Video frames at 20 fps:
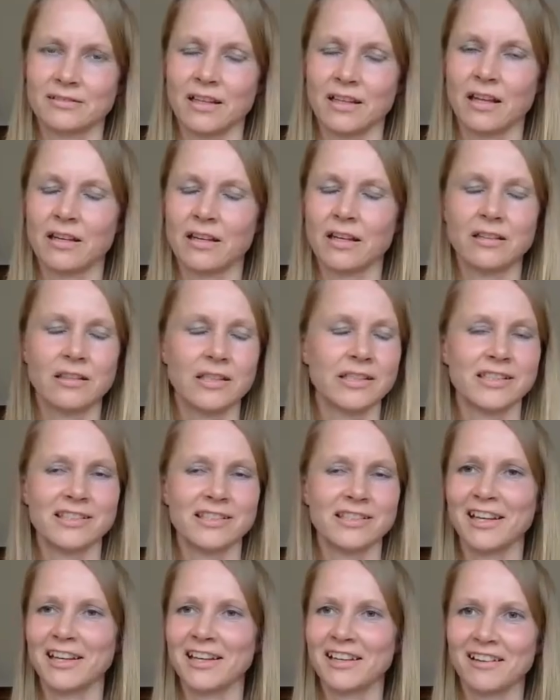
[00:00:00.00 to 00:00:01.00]
And it's
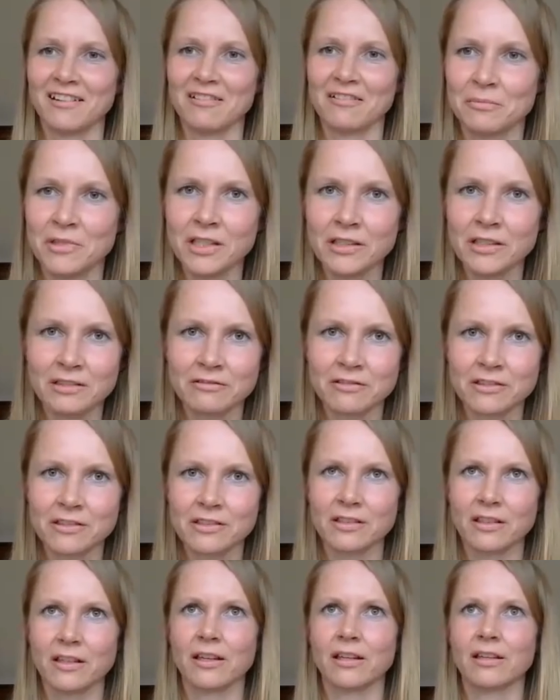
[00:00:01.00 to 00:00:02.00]
like for me there
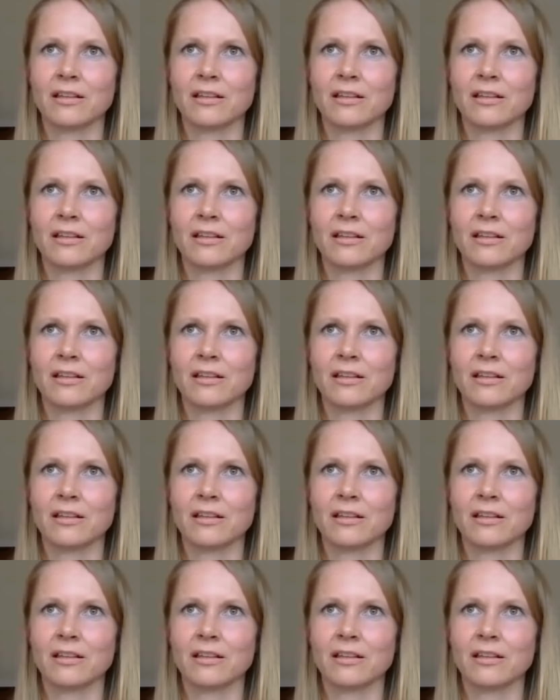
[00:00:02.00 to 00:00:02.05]
was